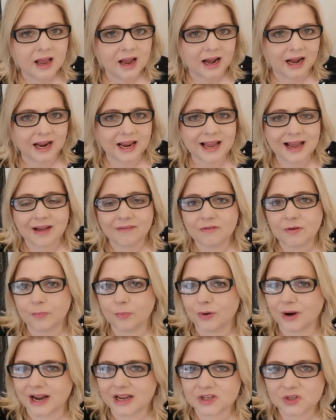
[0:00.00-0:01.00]
I have a
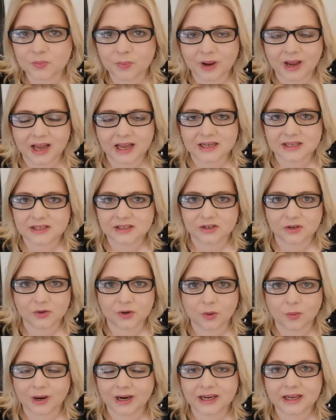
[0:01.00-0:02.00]
press pass, you
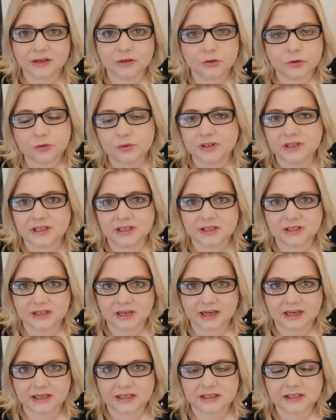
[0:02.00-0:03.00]
know, I can do these
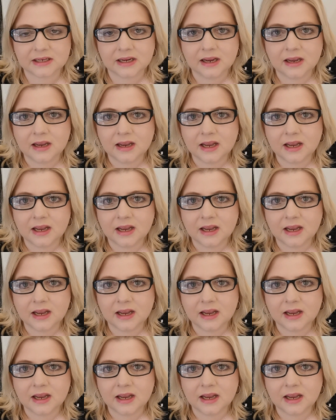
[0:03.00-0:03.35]
things,